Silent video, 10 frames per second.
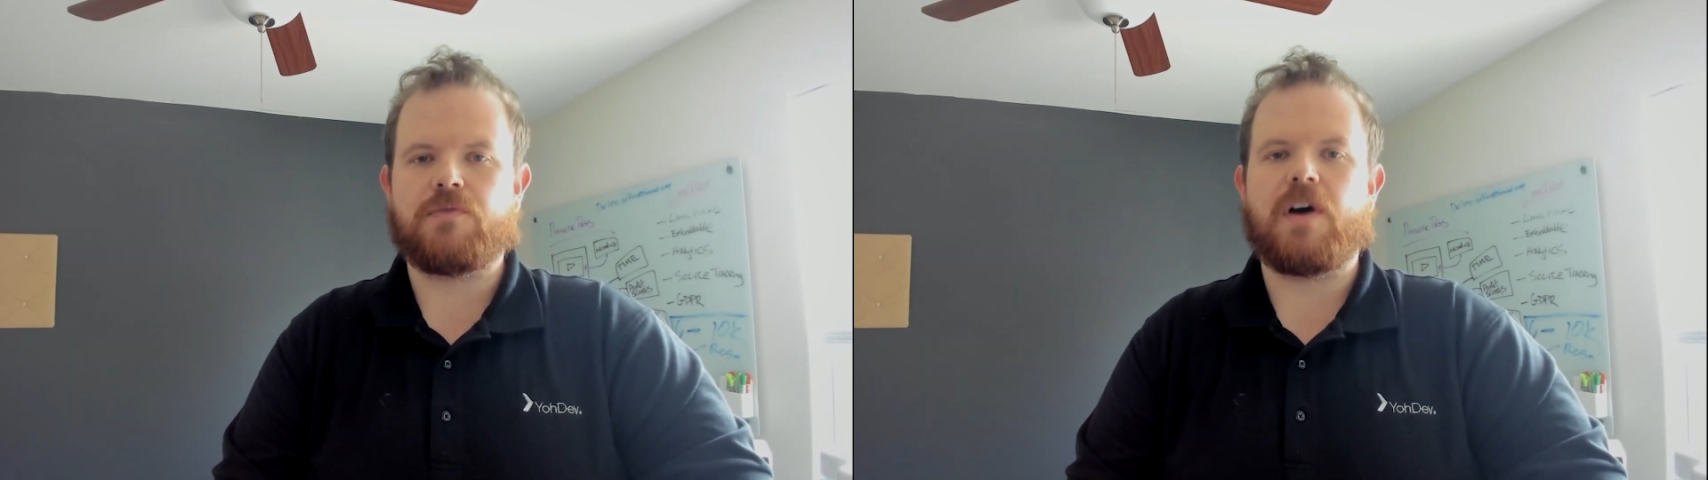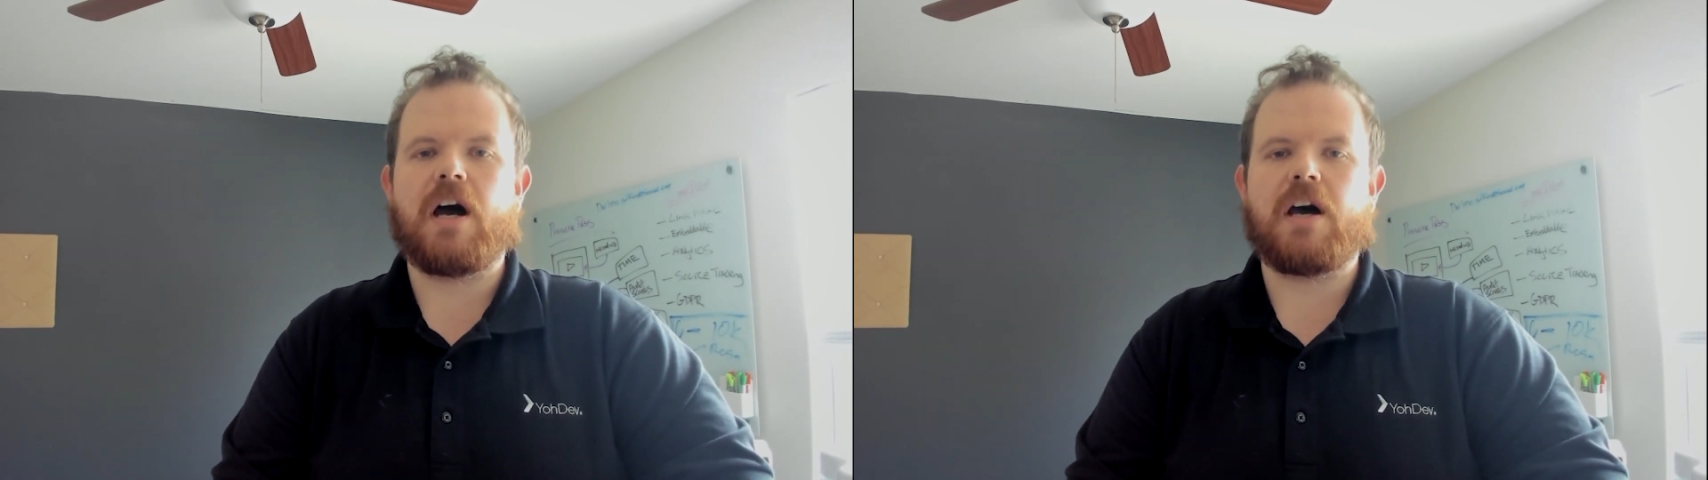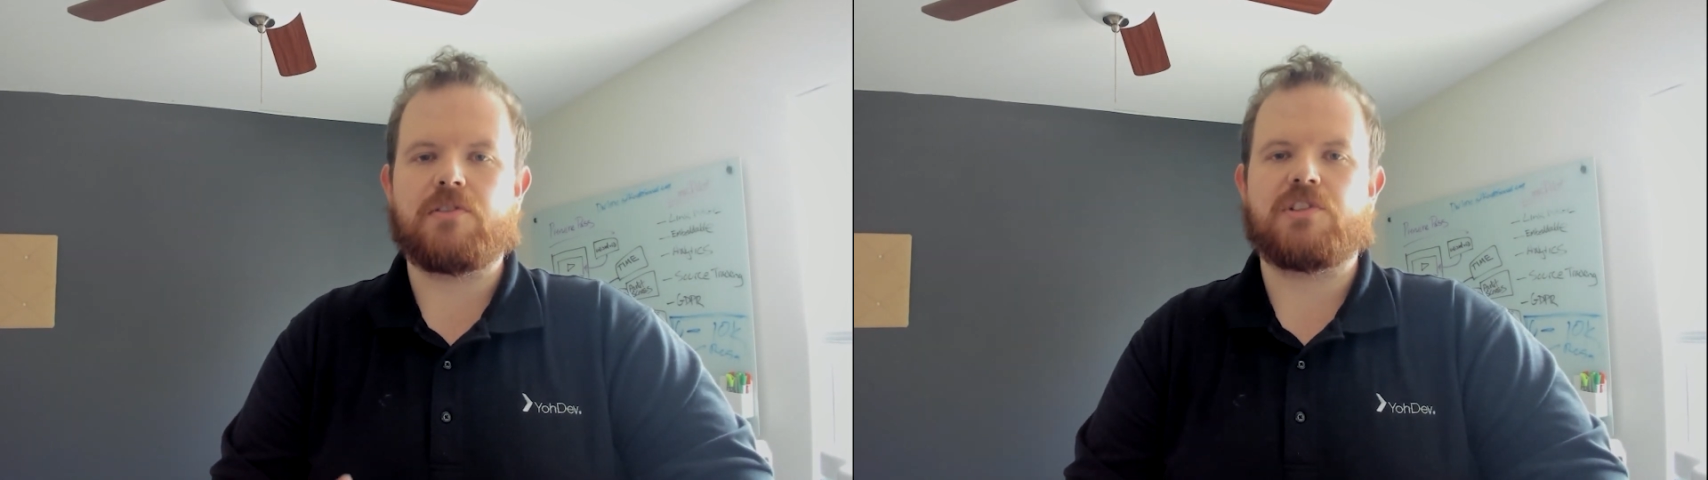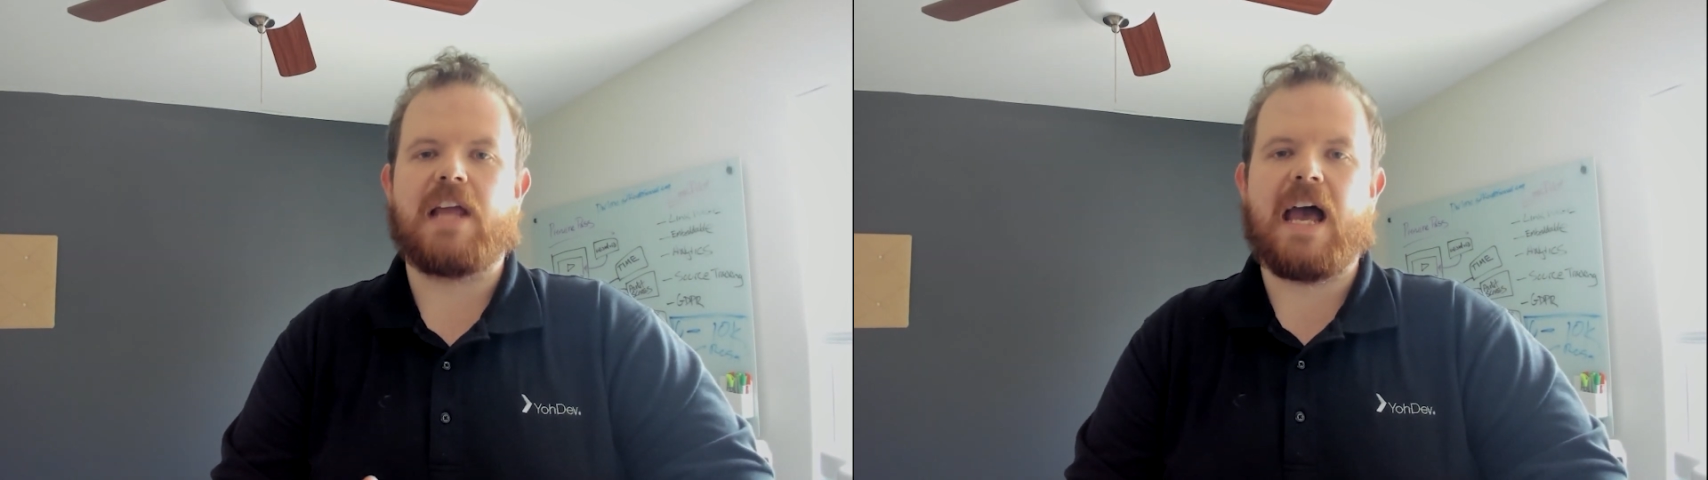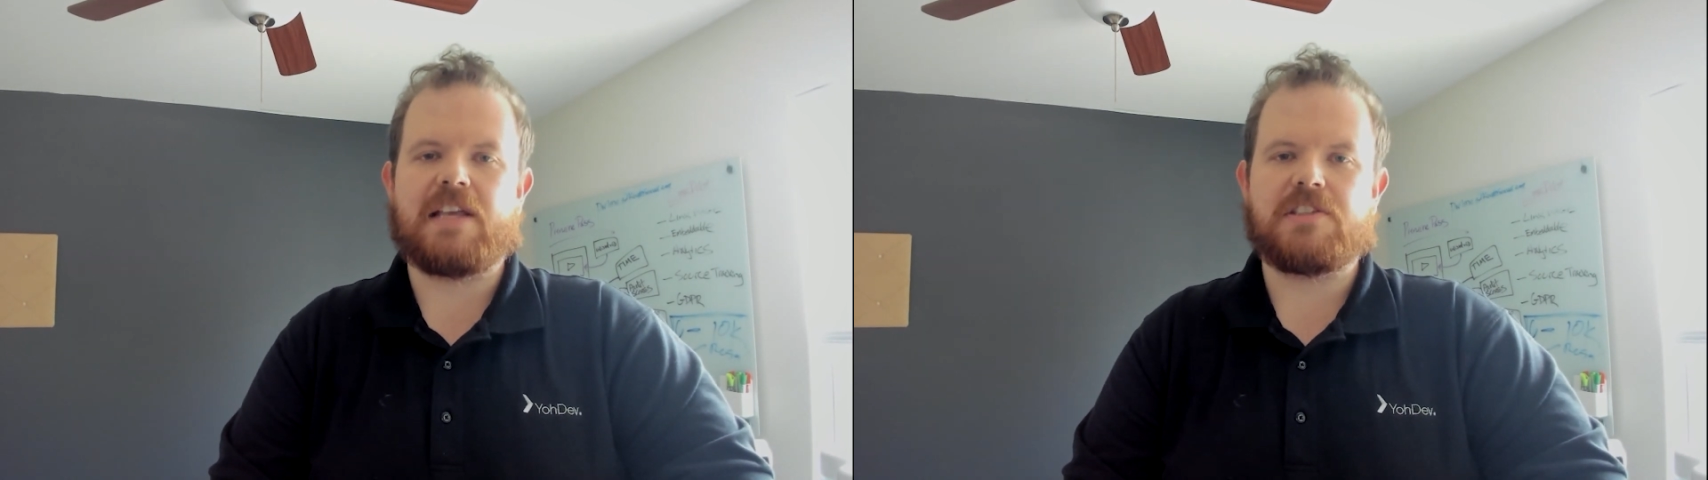files and
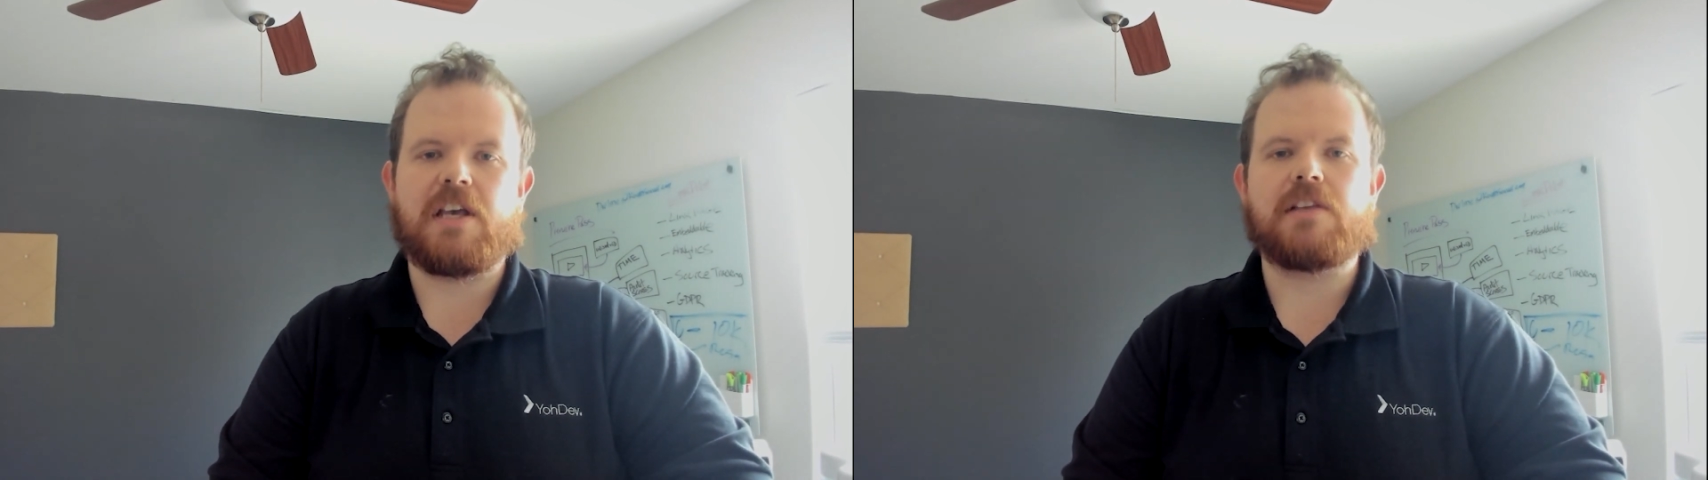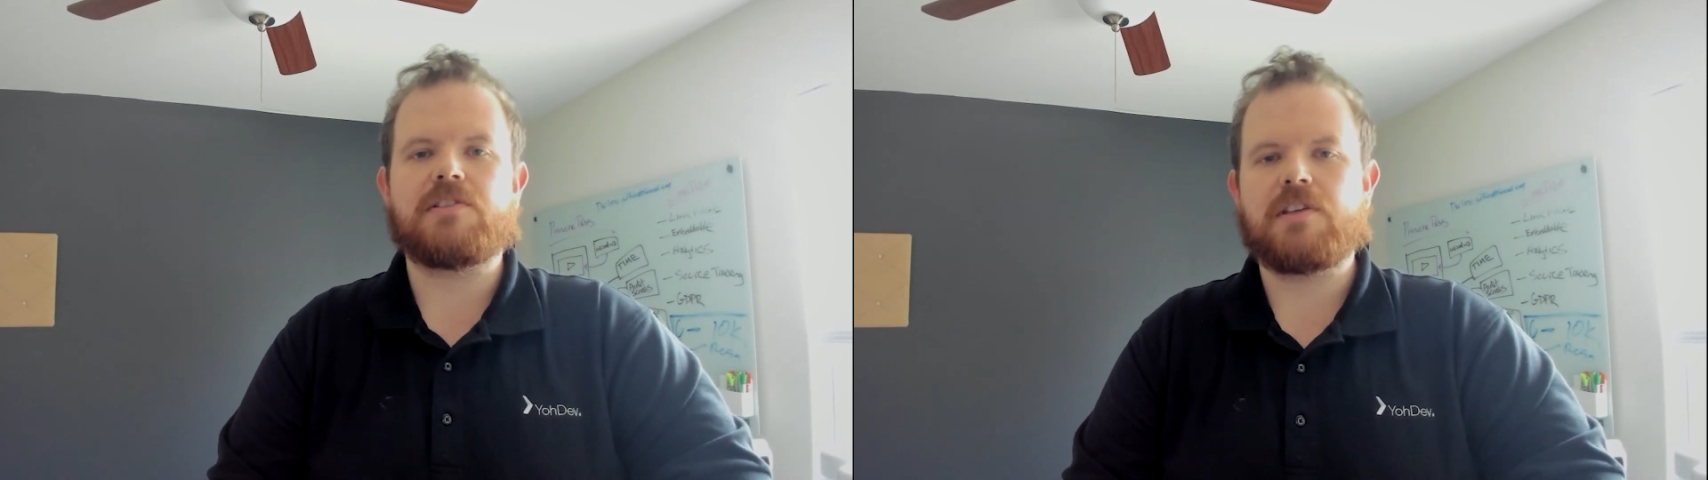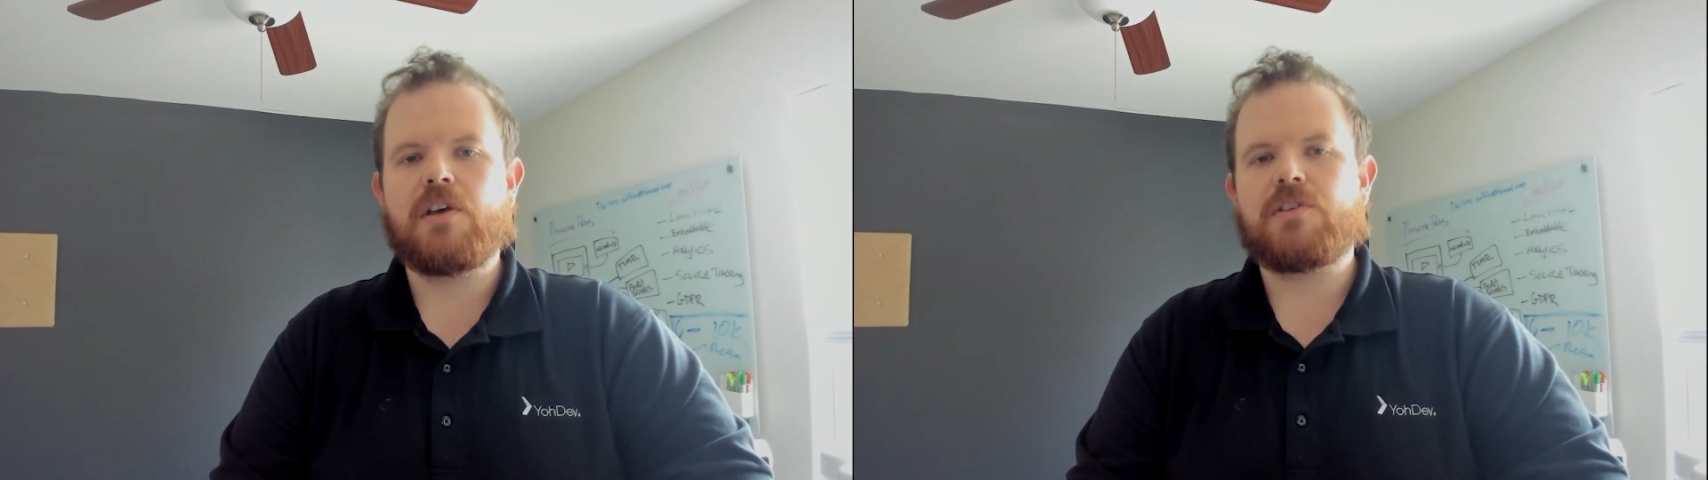assets